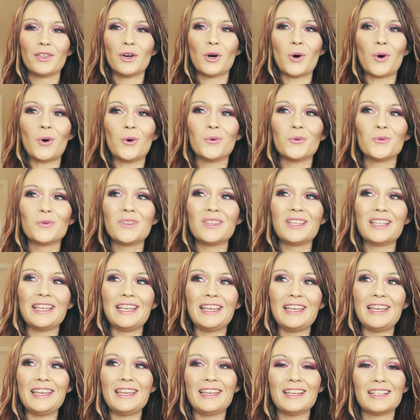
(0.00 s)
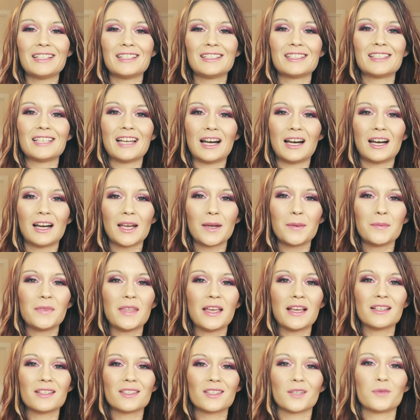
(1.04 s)
is that the only time
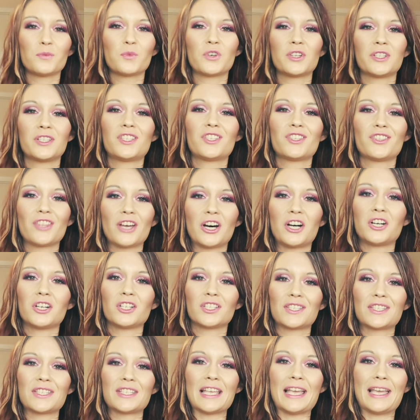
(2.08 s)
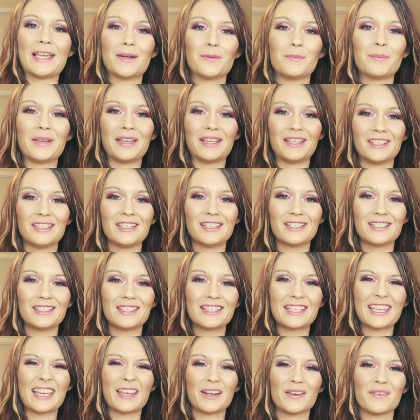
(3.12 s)
that someone's thoughts and
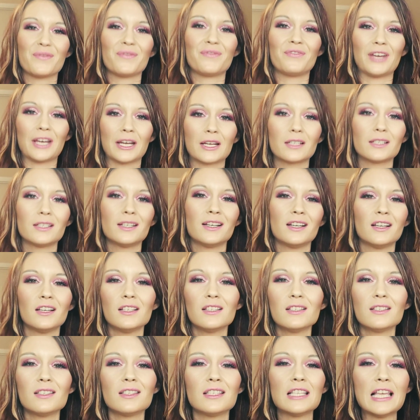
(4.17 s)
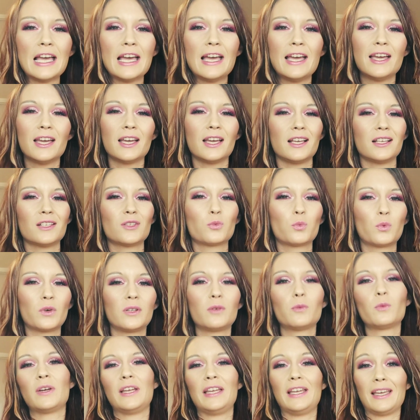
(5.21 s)
opinions can affect us is
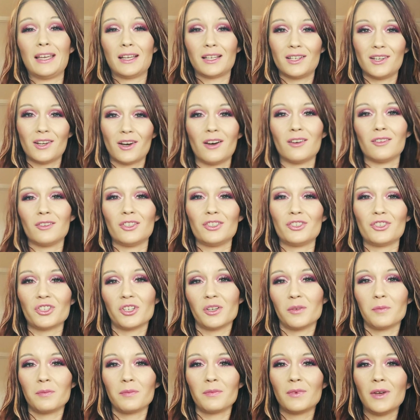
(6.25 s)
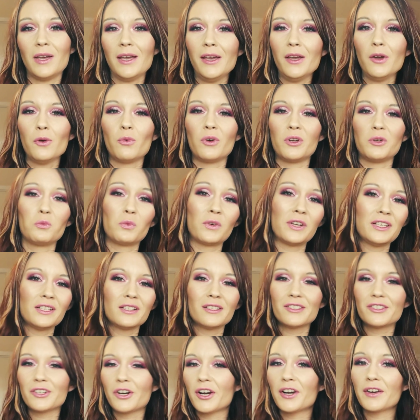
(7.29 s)
when we acknowledge them. When we
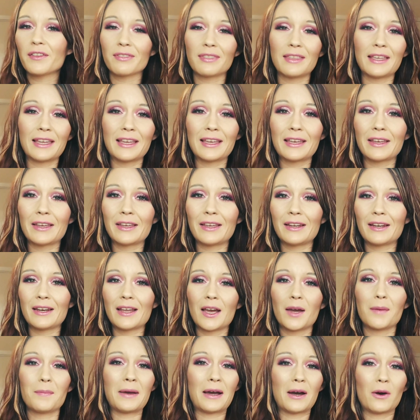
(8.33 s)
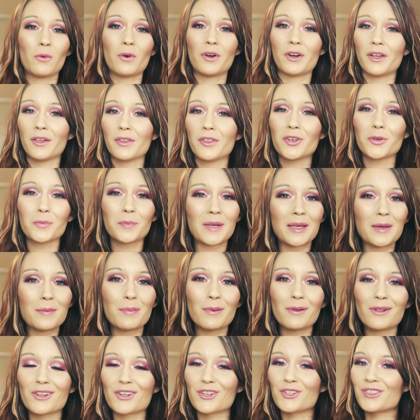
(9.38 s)
start thinking about what other
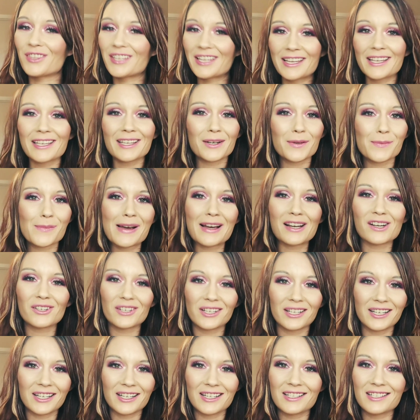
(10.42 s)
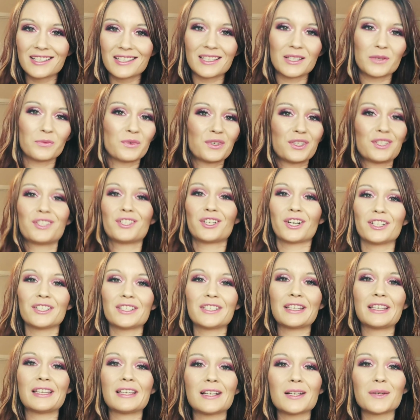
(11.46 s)
people are thinking about us and we start
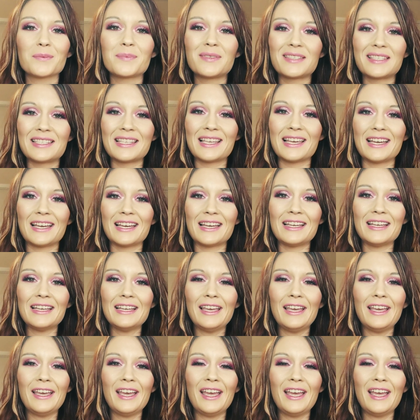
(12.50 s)
to get upset,